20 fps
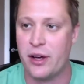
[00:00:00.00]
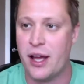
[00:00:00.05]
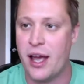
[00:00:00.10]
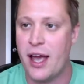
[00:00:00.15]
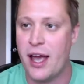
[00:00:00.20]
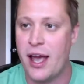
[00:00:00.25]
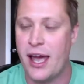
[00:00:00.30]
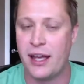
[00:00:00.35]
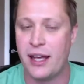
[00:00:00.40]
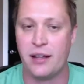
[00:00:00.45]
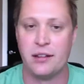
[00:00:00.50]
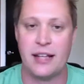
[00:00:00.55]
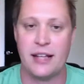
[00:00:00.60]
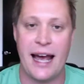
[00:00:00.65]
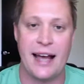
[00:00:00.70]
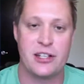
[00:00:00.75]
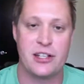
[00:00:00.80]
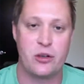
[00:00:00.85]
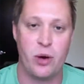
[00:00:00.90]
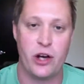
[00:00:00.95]
hey,
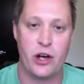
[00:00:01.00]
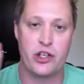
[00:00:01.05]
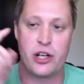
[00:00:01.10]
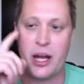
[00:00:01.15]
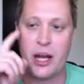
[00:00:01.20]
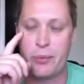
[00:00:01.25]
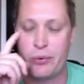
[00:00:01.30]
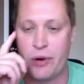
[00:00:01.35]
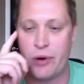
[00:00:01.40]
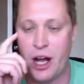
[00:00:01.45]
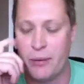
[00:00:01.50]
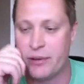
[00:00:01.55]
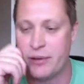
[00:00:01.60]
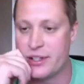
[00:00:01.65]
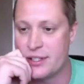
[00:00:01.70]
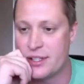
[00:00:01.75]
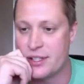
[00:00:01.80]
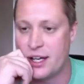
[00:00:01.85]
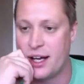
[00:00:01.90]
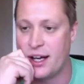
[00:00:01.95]
last question, I
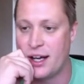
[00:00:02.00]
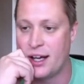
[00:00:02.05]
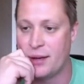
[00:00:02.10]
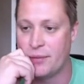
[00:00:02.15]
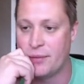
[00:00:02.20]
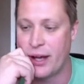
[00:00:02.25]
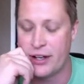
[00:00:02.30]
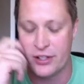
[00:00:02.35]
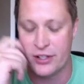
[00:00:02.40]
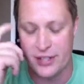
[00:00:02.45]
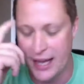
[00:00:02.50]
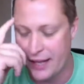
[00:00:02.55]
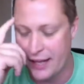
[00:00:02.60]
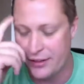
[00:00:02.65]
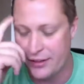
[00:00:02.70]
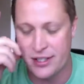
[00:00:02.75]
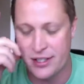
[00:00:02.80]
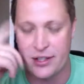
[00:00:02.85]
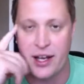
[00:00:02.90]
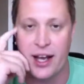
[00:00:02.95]
promise. I just had
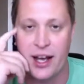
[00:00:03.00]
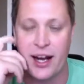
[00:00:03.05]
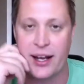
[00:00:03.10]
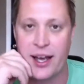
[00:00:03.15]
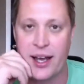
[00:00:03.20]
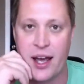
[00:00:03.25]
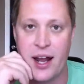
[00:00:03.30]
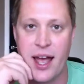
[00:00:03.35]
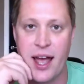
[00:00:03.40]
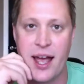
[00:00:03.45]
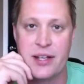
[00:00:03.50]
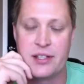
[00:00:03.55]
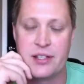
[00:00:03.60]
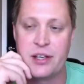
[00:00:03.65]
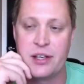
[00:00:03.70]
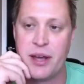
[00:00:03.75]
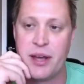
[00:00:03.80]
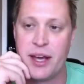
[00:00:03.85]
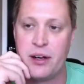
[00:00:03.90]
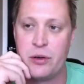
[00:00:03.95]
this thought. I got to ask you,
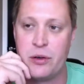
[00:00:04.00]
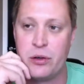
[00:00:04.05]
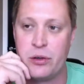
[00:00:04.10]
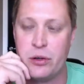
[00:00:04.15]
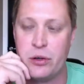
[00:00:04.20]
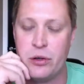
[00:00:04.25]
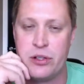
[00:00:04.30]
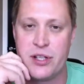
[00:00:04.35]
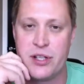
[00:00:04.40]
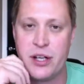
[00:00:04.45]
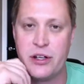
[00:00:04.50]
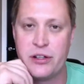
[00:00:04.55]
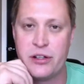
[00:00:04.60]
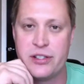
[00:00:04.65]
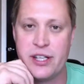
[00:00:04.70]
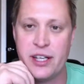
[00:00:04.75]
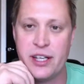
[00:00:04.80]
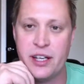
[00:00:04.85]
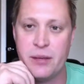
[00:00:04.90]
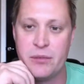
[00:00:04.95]
man, who's on your
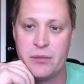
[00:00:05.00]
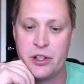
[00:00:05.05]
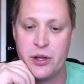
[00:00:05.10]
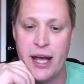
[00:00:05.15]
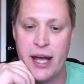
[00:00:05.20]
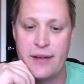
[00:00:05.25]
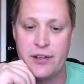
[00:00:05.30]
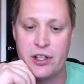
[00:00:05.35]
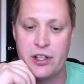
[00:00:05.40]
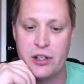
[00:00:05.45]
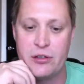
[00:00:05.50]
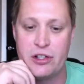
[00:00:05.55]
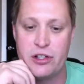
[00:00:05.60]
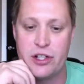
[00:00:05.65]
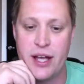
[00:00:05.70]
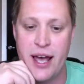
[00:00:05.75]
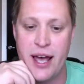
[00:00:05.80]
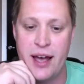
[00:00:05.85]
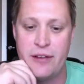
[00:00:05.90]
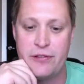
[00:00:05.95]
team? Do you have a huge
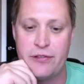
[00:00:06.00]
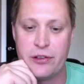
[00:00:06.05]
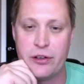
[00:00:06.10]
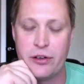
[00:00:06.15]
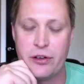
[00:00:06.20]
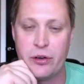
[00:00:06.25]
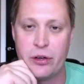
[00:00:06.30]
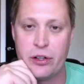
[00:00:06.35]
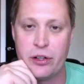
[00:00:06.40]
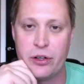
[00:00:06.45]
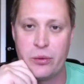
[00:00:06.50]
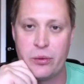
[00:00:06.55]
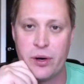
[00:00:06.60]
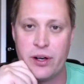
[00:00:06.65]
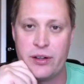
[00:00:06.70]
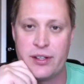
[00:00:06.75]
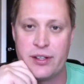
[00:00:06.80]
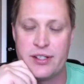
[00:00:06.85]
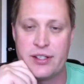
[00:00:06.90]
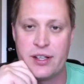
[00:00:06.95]
staff, or are you
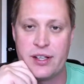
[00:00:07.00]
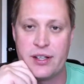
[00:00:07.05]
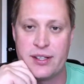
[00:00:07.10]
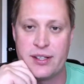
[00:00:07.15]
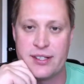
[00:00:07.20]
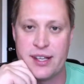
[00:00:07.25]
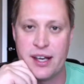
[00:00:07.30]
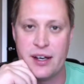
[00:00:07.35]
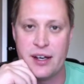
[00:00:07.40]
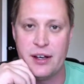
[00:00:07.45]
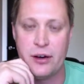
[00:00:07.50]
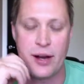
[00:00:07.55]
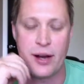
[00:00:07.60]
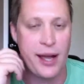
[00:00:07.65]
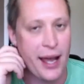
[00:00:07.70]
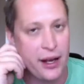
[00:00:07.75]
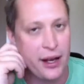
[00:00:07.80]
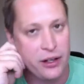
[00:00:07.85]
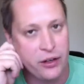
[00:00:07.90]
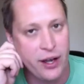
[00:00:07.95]
running this thing skinny, or
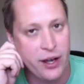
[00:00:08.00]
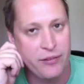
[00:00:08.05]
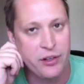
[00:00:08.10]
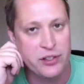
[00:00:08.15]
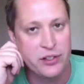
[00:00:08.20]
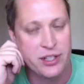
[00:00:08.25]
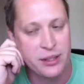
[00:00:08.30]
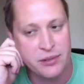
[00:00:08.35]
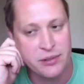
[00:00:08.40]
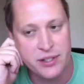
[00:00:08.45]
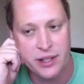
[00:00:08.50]
how do you have your team set